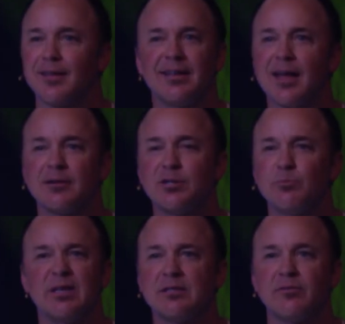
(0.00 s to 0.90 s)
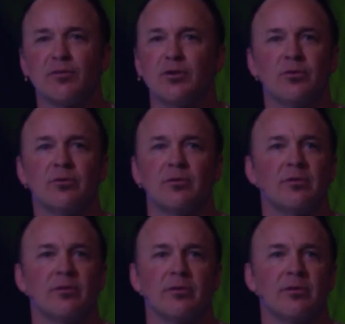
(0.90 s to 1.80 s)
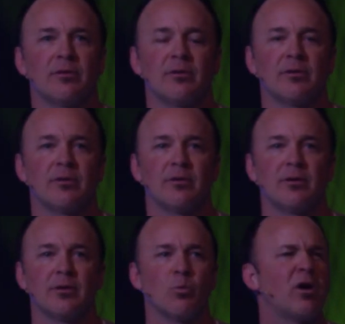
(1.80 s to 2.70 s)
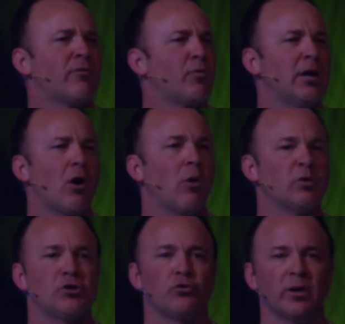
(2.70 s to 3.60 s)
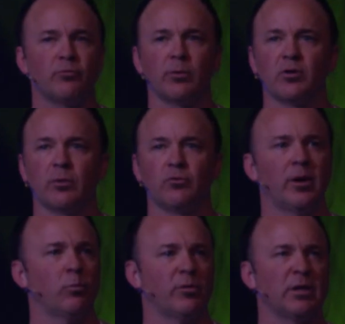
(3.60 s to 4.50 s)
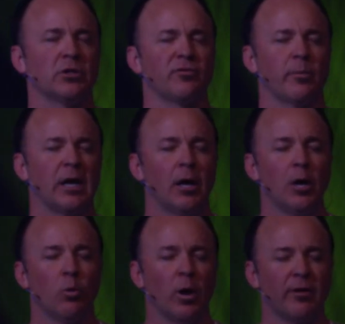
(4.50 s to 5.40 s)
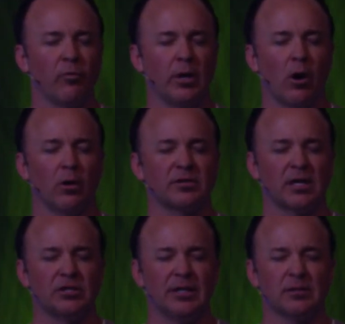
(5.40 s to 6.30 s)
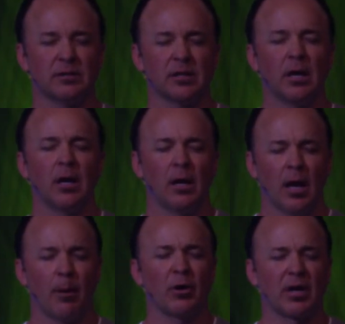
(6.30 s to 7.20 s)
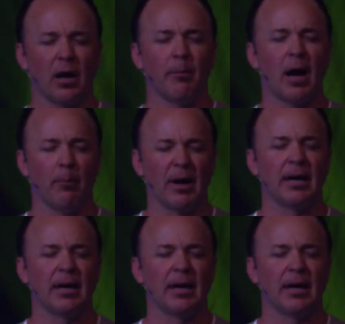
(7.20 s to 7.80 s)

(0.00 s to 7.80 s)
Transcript: He's not too busy for you. What if we all, would you dream with me just for a minute? What if we all said, Jesus, I'm going to care about my